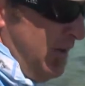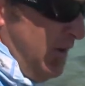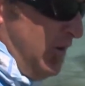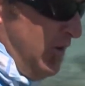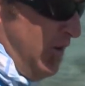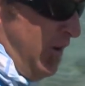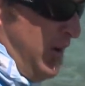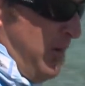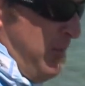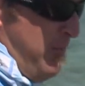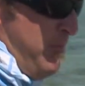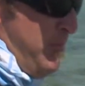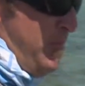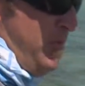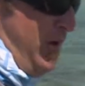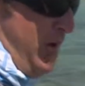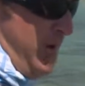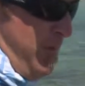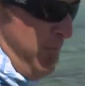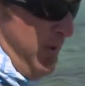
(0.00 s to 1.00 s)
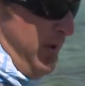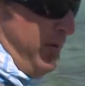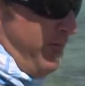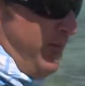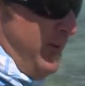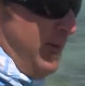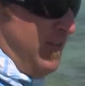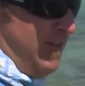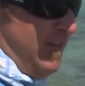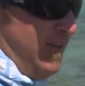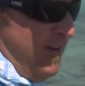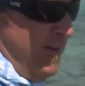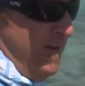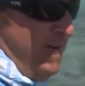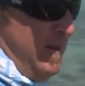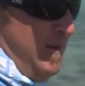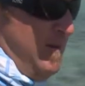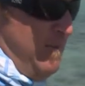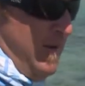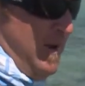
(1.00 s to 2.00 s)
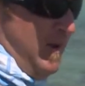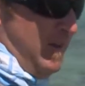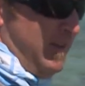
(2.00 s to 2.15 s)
Not a big fish, but I'll